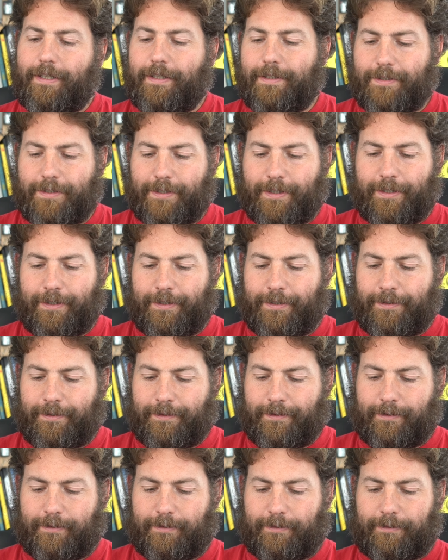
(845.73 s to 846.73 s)
So,
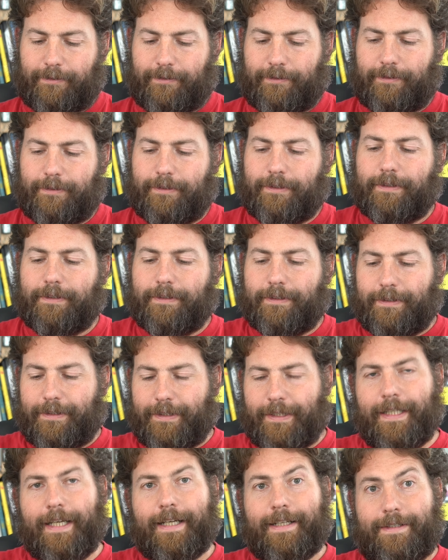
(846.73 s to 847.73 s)

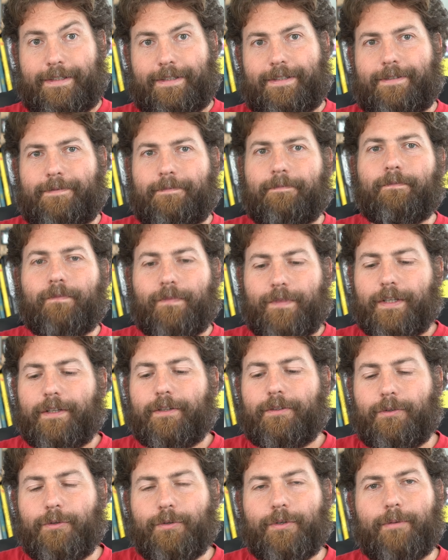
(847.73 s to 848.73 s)
yes,
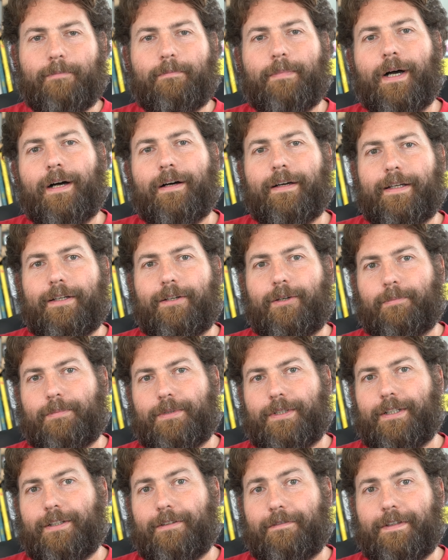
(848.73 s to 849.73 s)
you can buy an
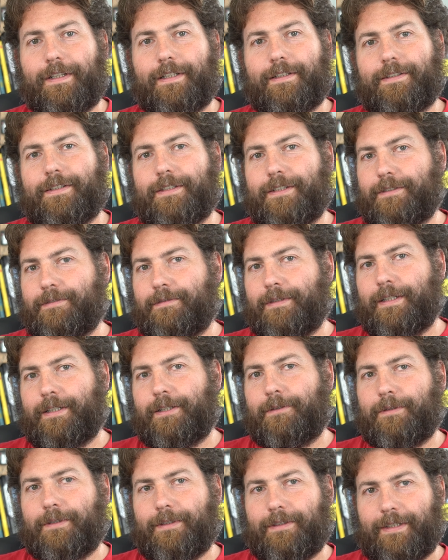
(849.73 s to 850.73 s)
optical advantage, whether
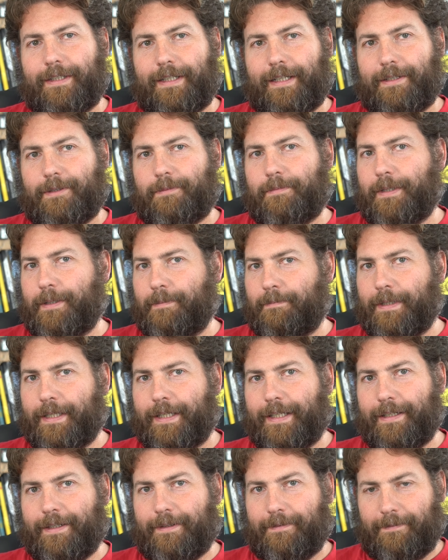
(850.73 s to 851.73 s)
you want that to be a
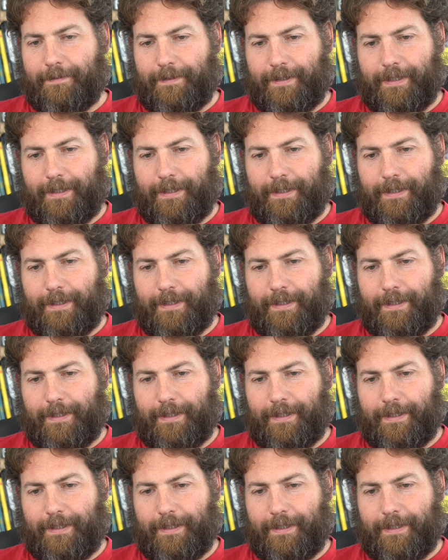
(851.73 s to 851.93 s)
bigger